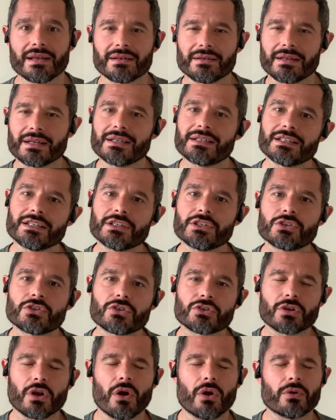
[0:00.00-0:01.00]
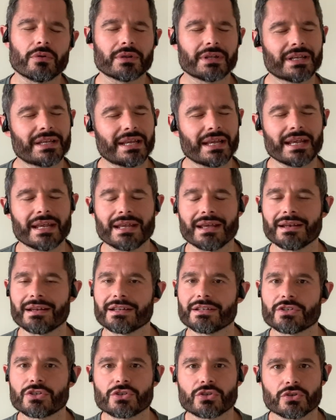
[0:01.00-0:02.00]
This is so key and
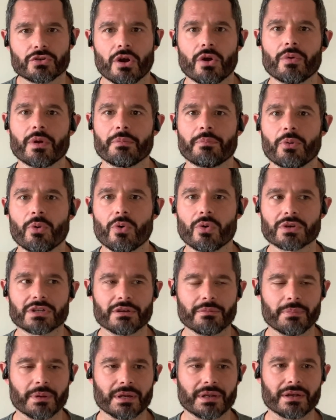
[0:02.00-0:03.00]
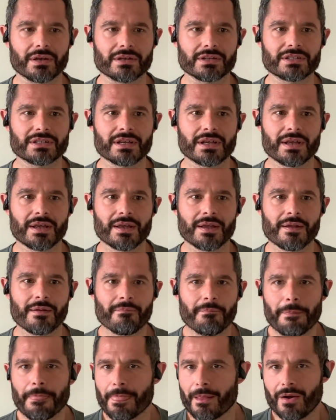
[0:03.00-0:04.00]
it's so important because
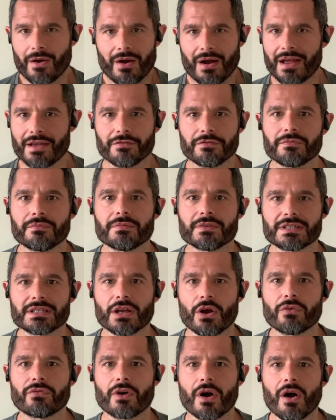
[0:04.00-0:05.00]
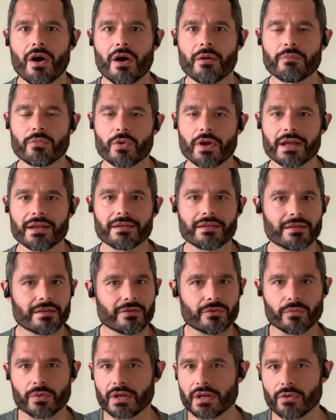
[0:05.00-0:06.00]
I've self-harmed with,
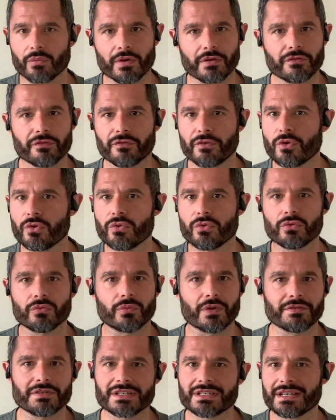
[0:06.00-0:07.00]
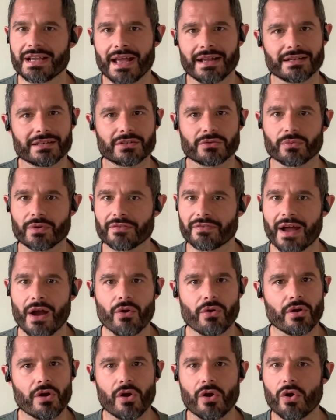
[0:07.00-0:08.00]
you know, with food, with sex, with
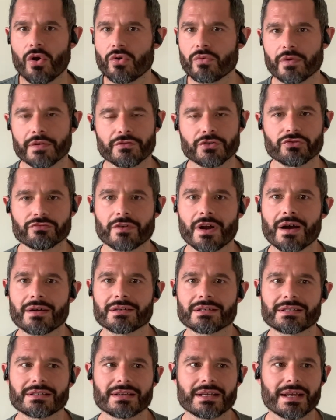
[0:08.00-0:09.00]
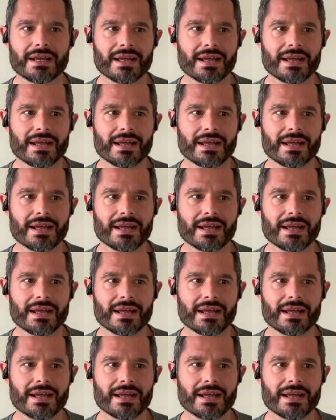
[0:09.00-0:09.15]
alcohol, with drugs,